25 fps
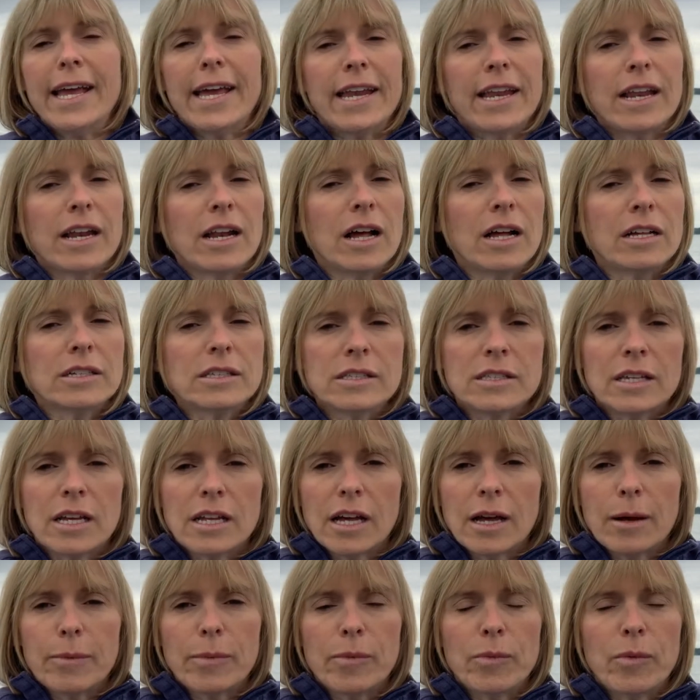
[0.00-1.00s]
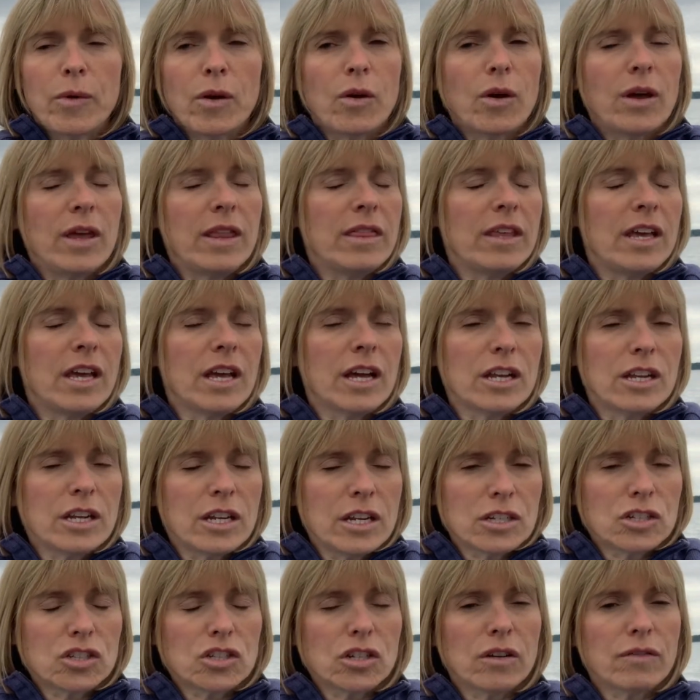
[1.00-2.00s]
get it all set up in the
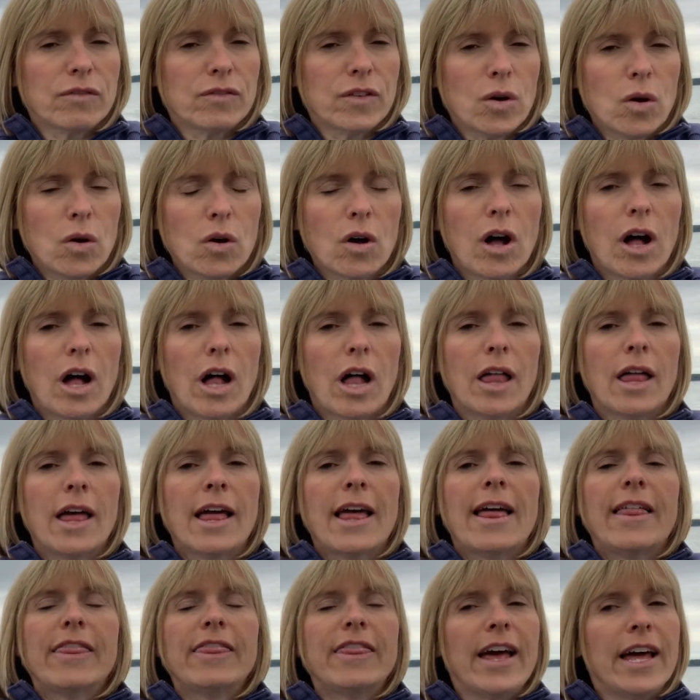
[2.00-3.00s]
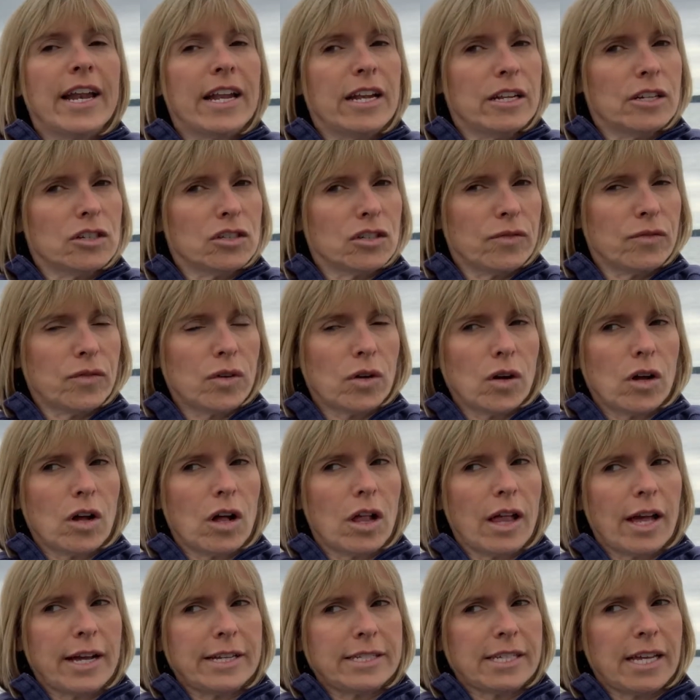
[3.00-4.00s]
initial phone call. That initial phone call
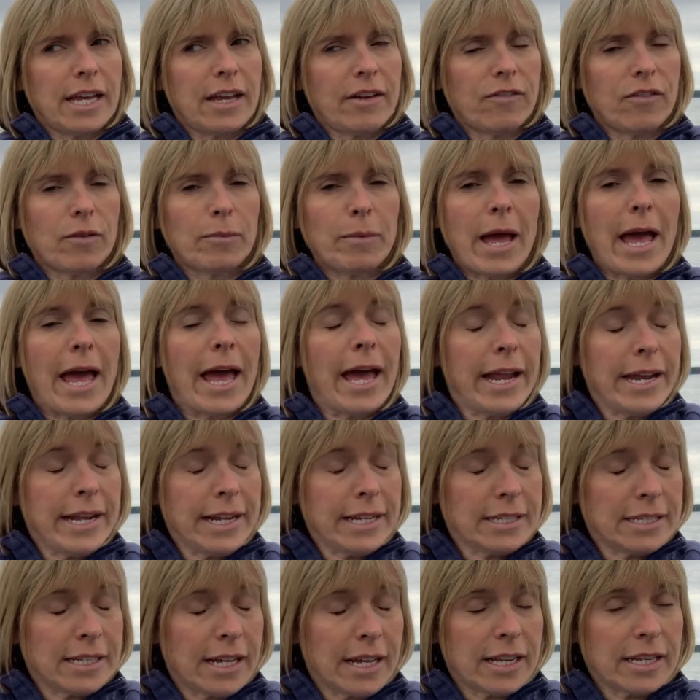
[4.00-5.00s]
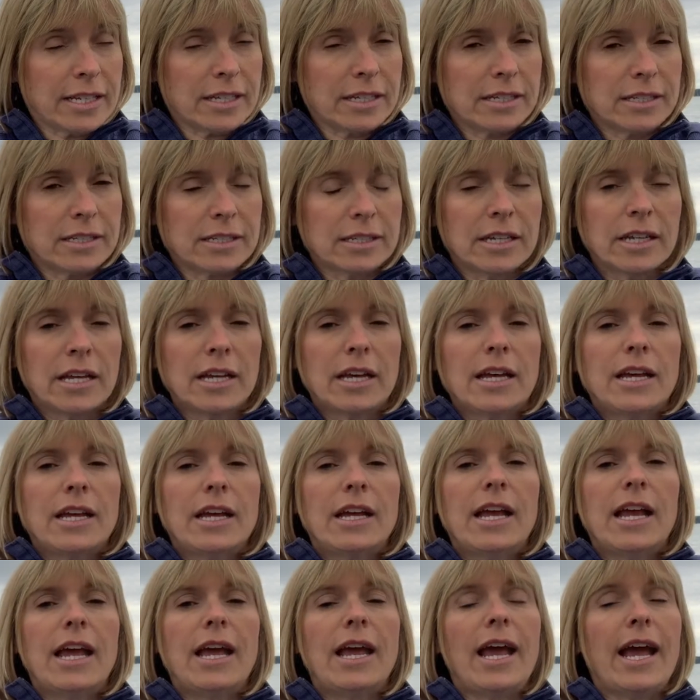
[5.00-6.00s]
I take from any tenant,
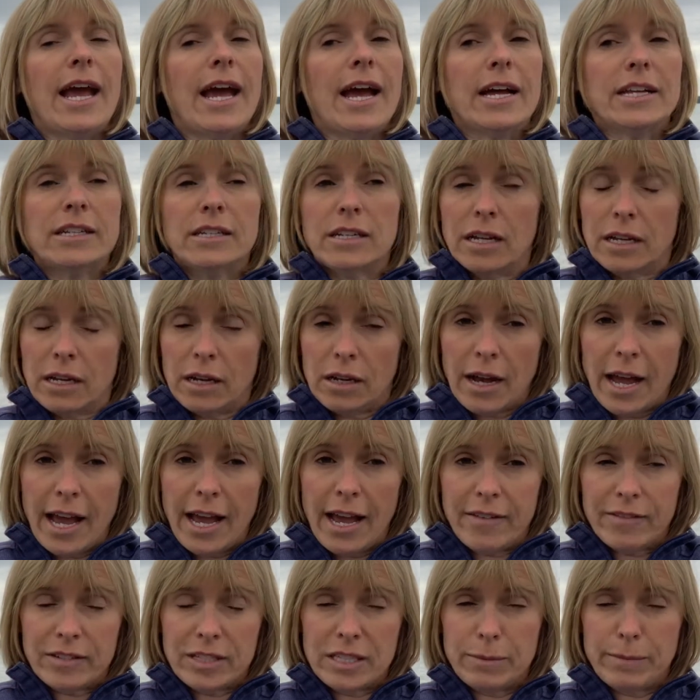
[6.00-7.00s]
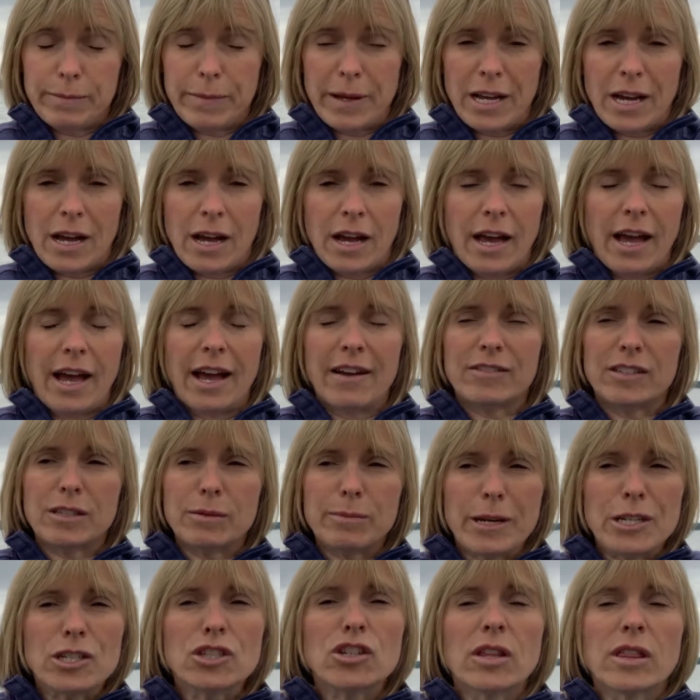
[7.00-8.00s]
and I have
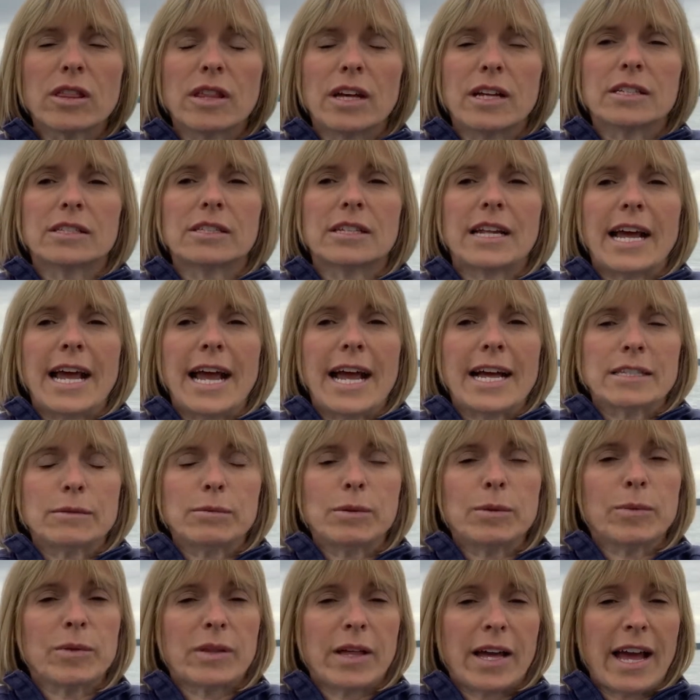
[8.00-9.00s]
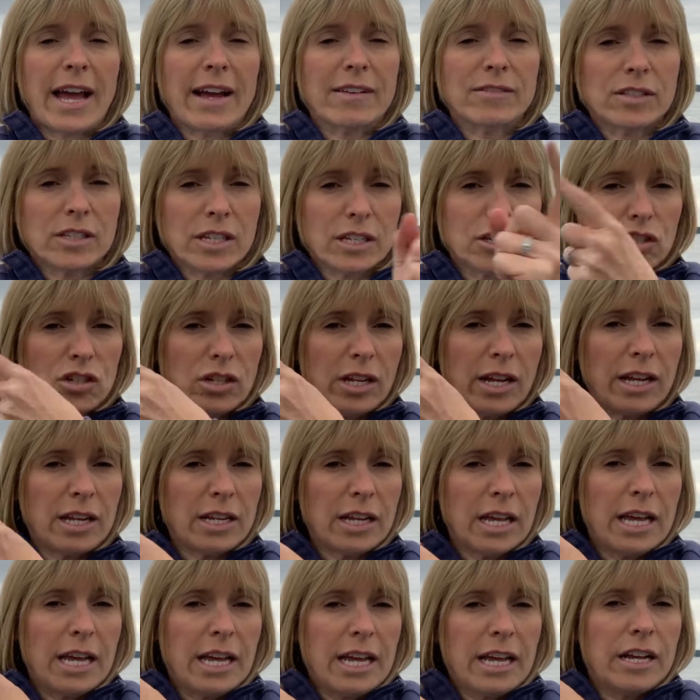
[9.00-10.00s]
special things that I ask people that have Section 8.
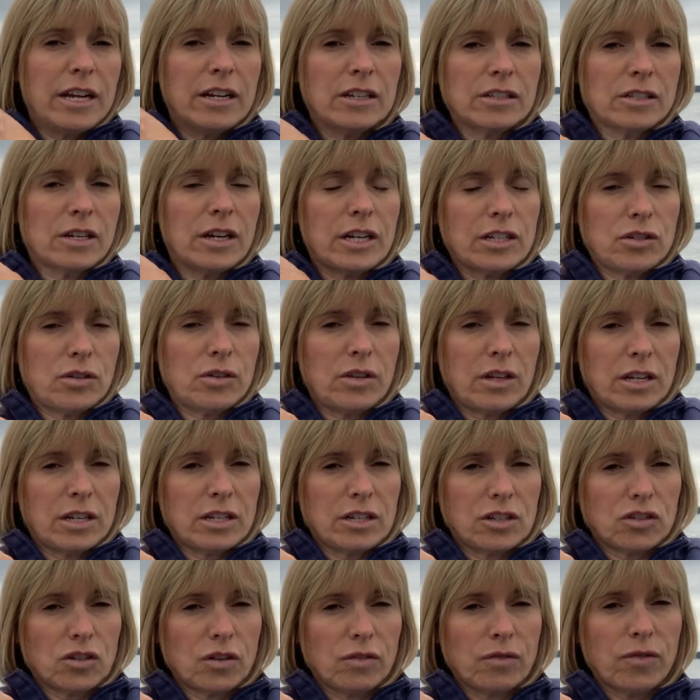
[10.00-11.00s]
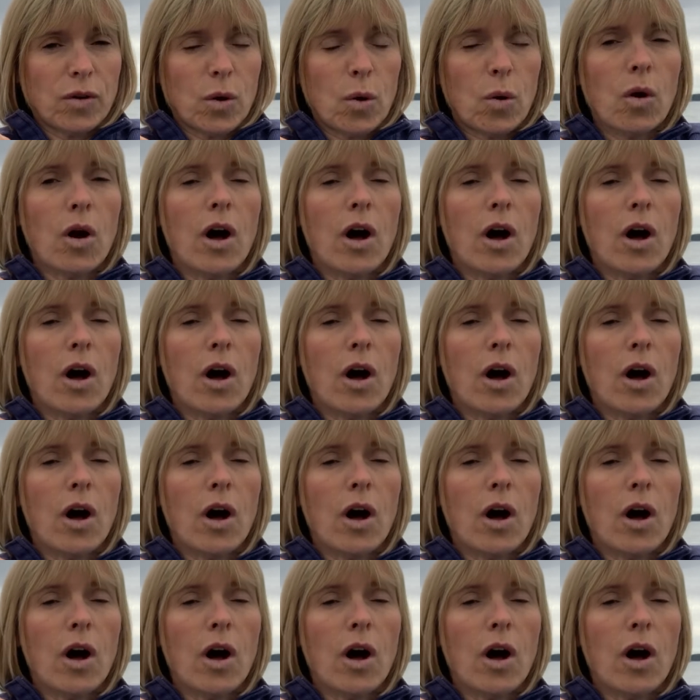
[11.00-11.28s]
Here's how I do the initial phone